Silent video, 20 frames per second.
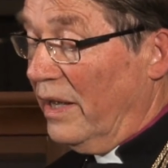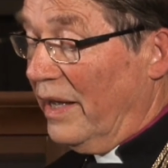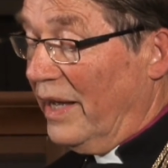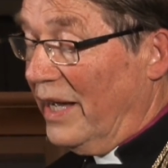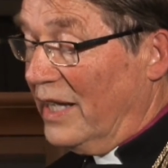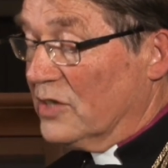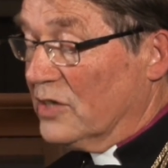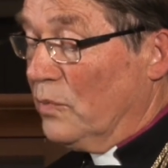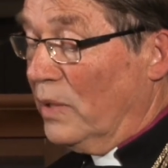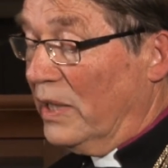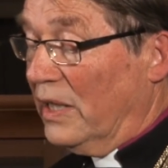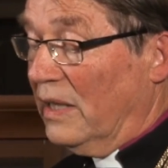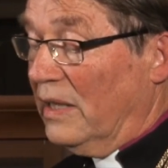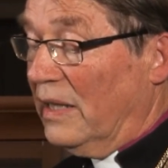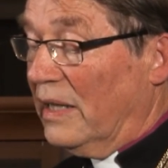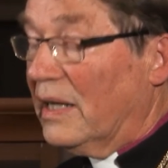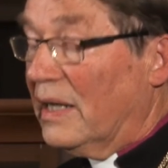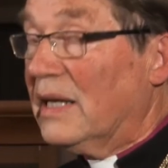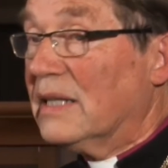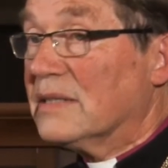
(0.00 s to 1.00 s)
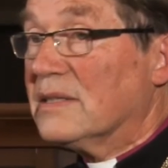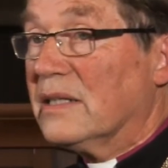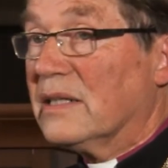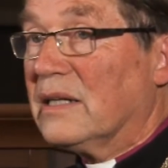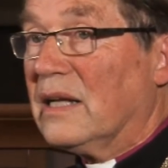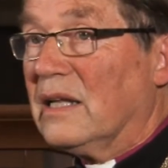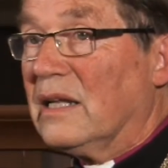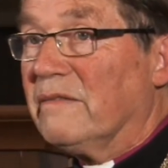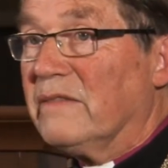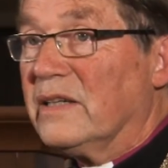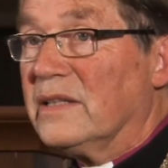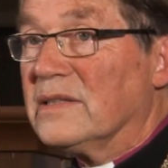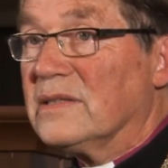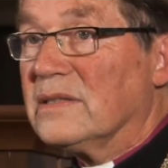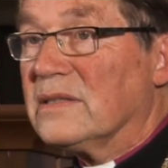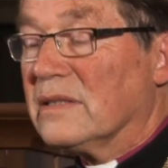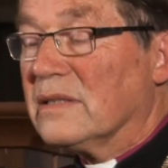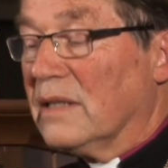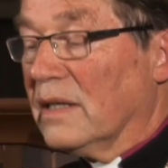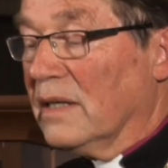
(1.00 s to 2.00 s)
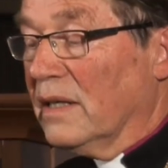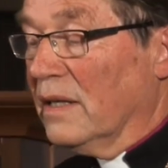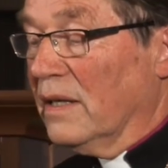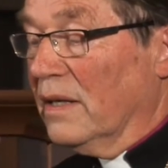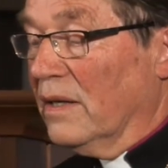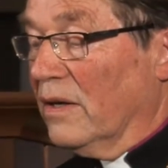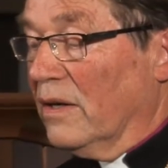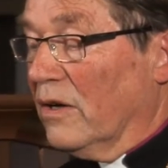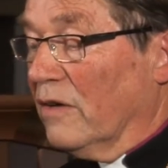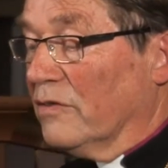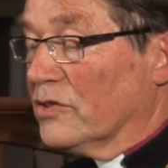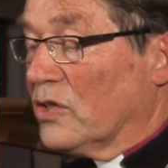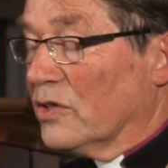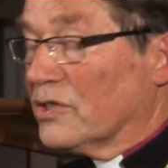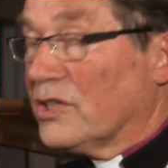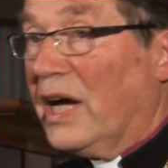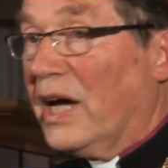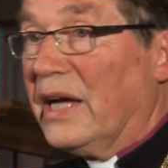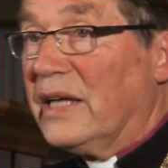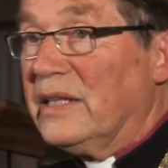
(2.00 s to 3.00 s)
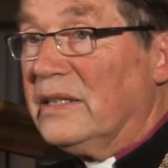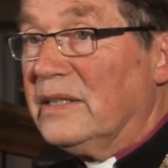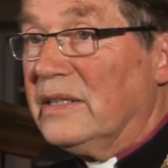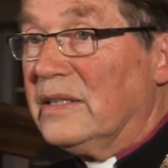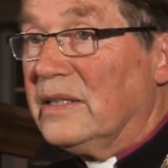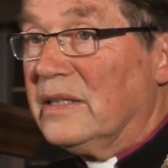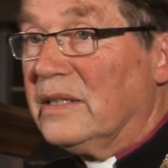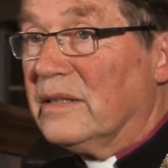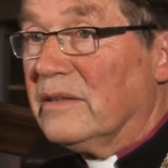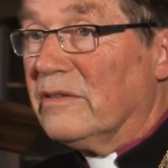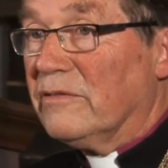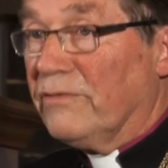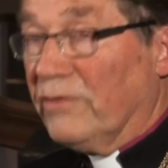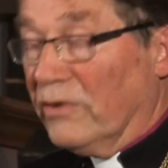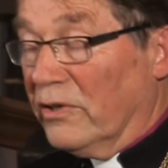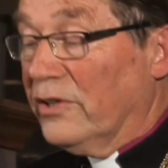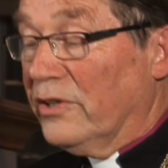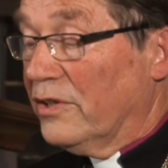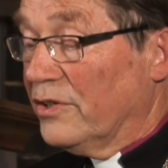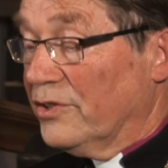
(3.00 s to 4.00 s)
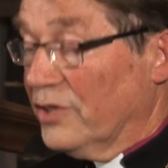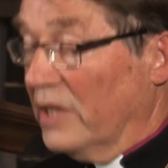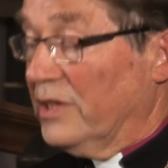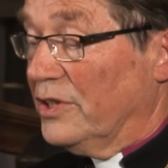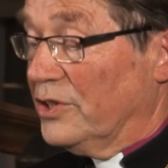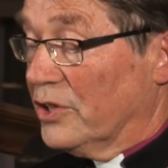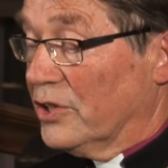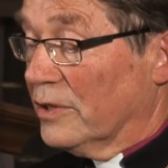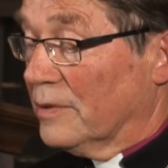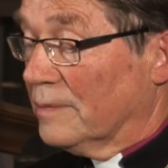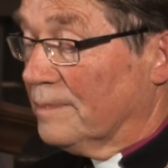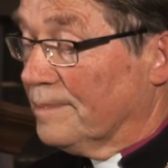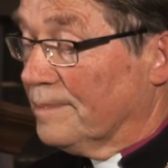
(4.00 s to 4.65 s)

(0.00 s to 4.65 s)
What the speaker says: as well as the relevance of society for religion.